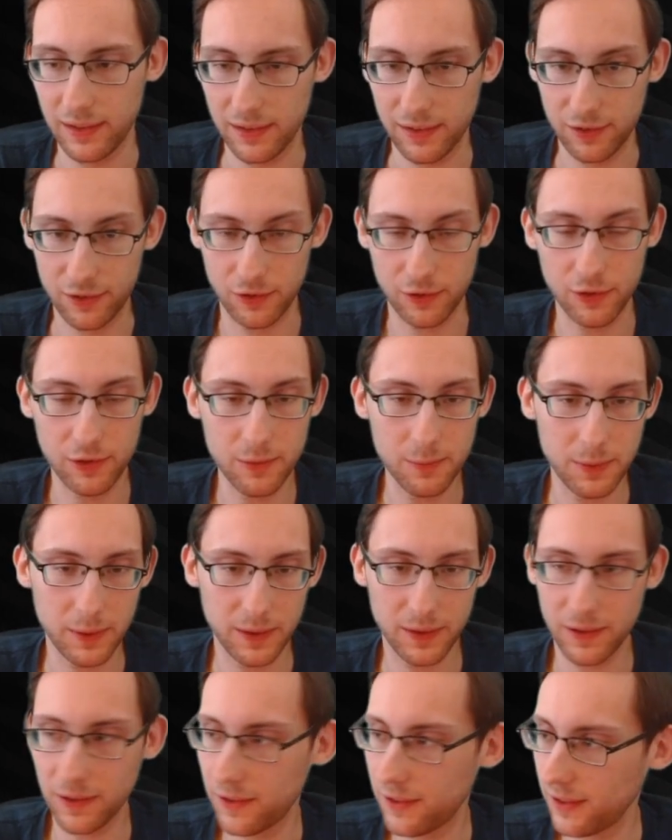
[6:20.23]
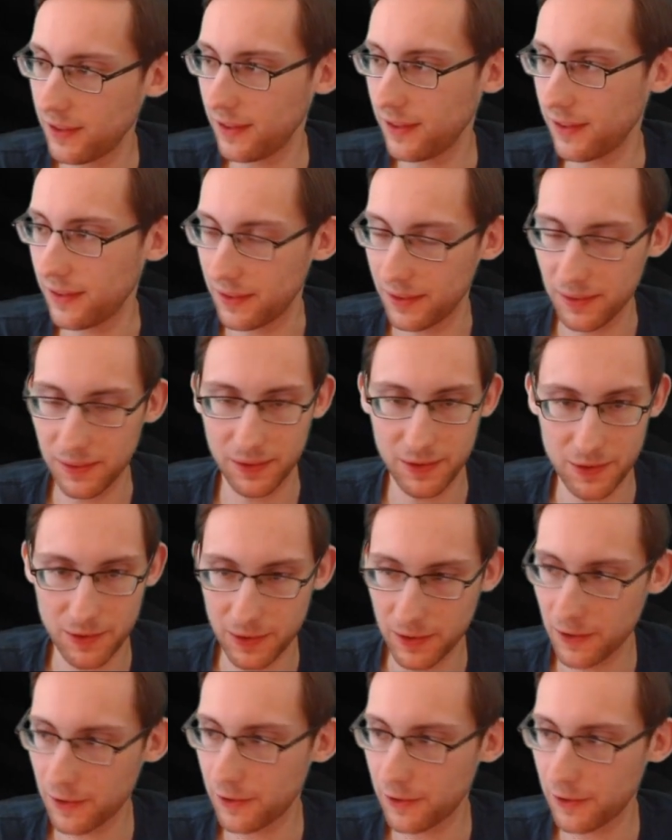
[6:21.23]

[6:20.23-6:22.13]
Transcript: Student party day. Yo, enjoy the